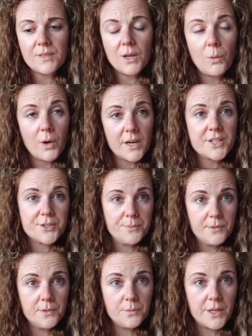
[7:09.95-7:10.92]
what
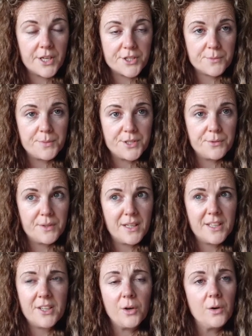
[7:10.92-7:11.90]
I should be doing,
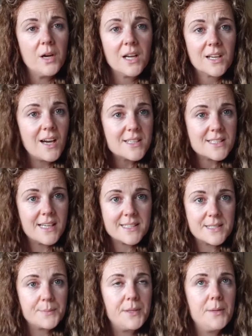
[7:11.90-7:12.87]
like, you know,
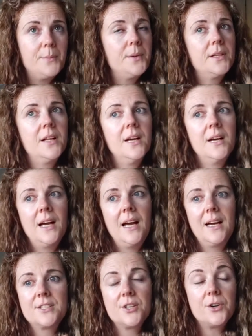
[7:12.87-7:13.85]
contacting people
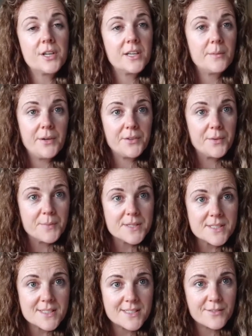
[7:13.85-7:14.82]
and talking about the
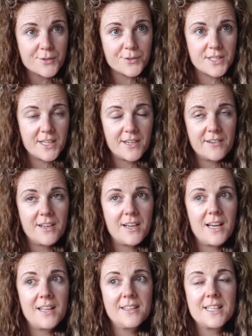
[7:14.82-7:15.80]
business of
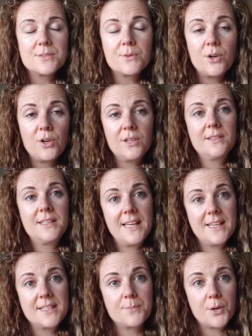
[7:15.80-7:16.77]
doTERRA. And these were all
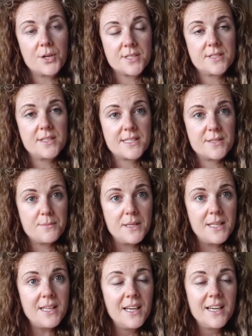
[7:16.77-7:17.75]
things personal to
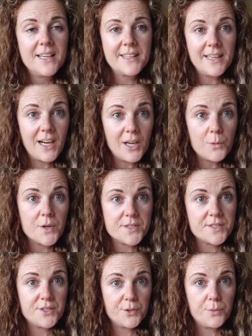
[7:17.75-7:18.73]
me that I
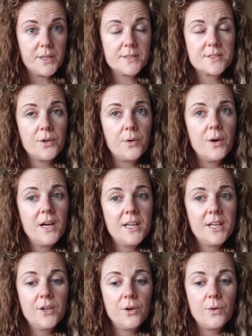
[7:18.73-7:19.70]
wasn't doing. So,
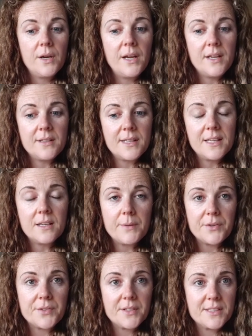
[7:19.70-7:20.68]
you know, think
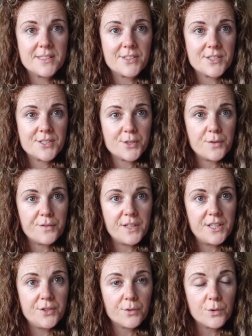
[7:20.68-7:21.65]
about, is there stuff
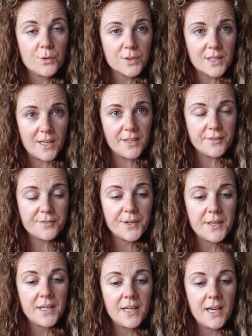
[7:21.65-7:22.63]
in your own life?
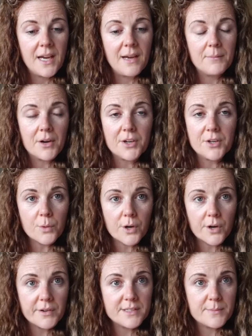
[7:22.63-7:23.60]
Are you
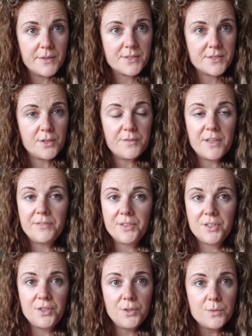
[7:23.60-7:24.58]
worried about stuff? Have you
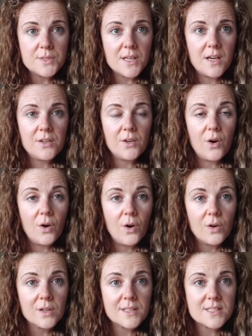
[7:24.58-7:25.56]
the news on
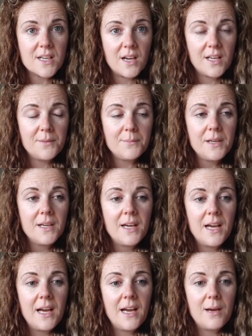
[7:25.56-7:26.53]
all the time?
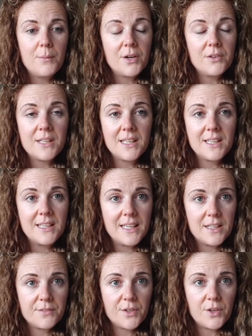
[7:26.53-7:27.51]
Are you thinking
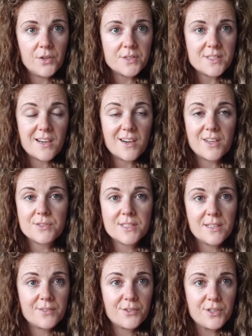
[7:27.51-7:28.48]
negative thoughts? Are you
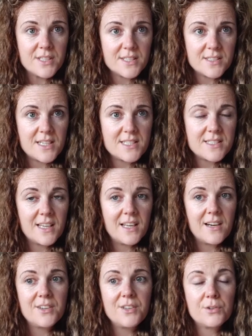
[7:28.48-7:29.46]
self-criticizing, and
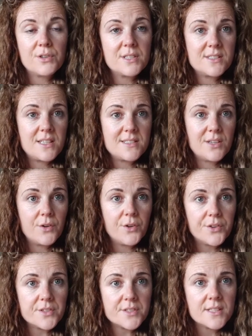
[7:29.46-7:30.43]
are you criticizing
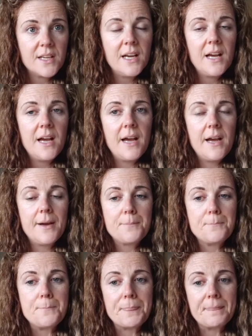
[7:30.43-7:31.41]
others?
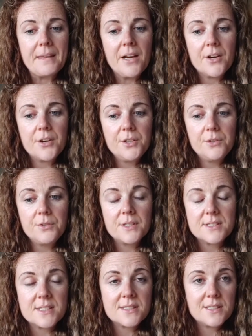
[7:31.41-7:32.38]

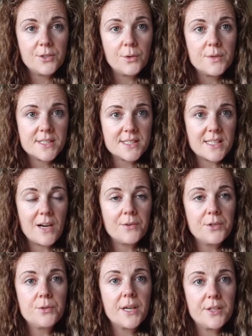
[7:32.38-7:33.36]
Is this how
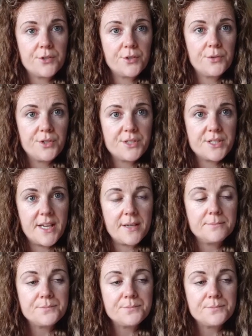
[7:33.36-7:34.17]
you get through your day?